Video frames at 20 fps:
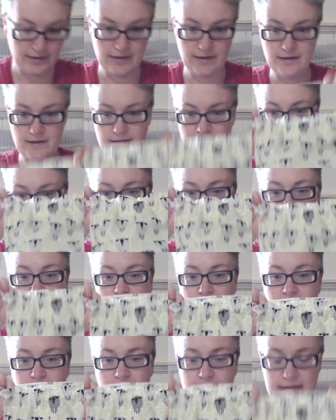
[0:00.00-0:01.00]
This is my
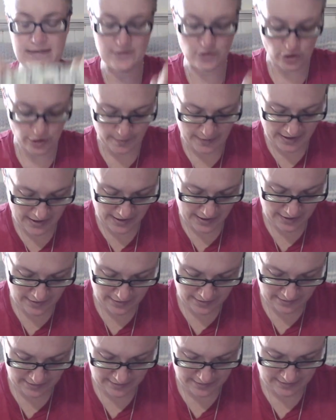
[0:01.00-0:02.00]
sock bag,
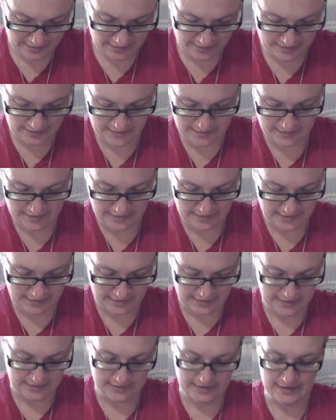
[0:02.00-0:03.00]

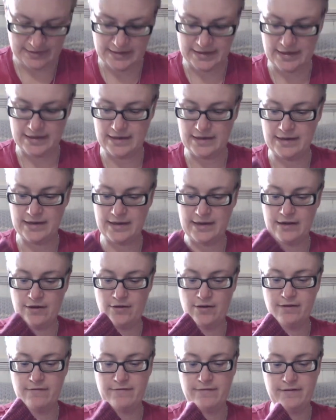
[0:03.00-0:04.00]
and in here
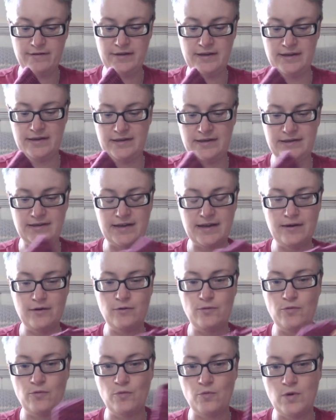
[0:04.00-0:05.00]
I've
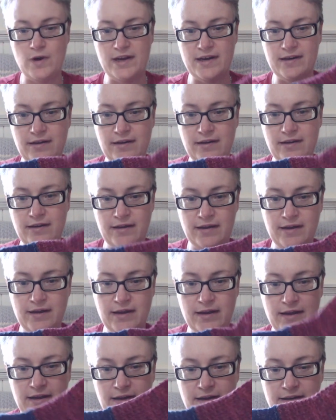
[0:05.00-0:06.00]
done one
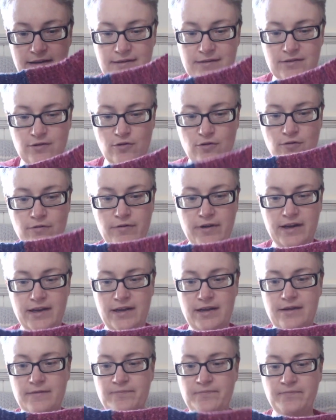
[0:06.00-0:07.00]
sock
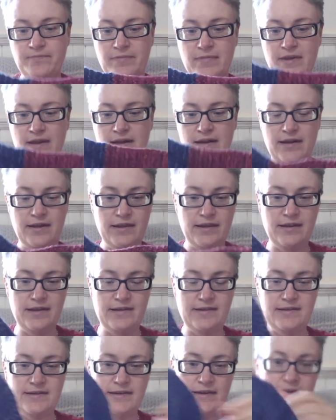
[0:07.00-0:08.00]
already.
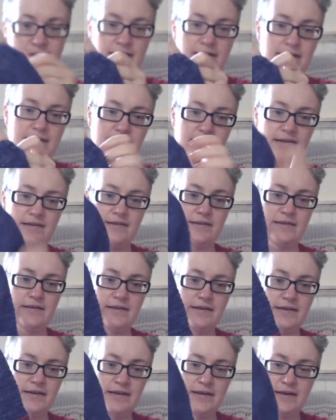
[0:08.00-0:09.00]
This is
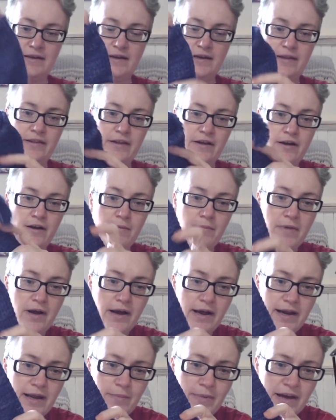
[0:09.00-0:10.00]
the
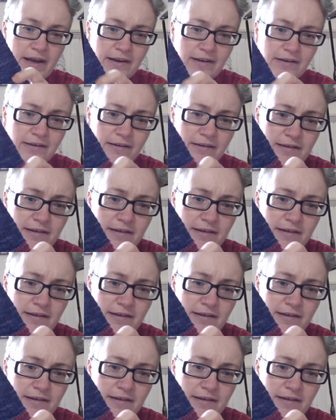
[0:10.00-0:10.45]
Hermoine pattern, so